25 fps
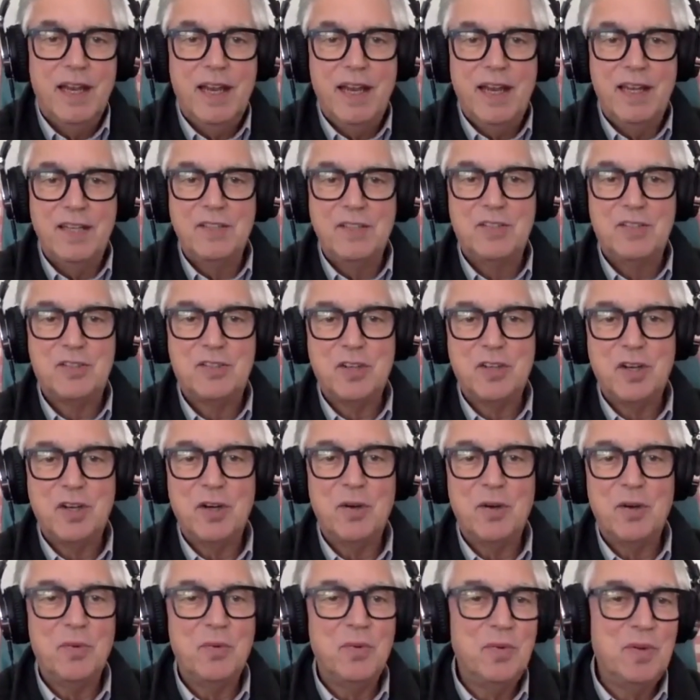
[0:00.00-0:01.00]
and
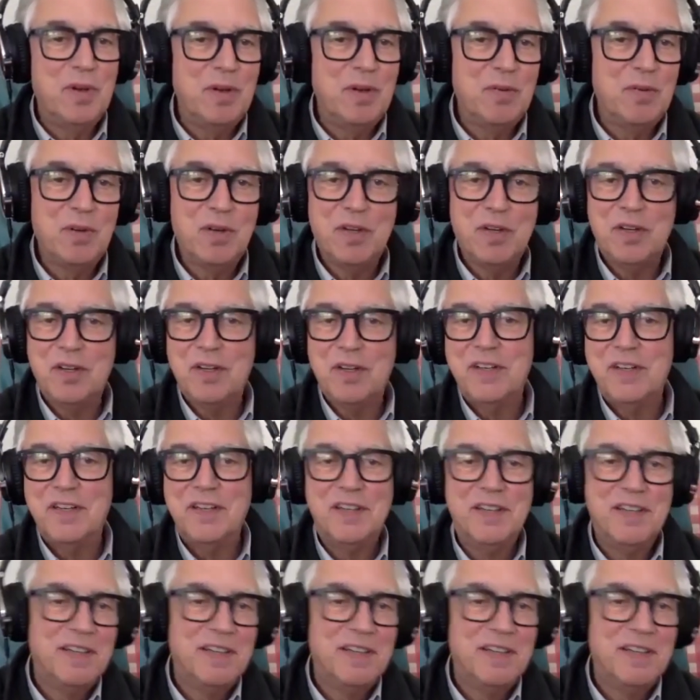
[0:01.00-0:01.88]
so we were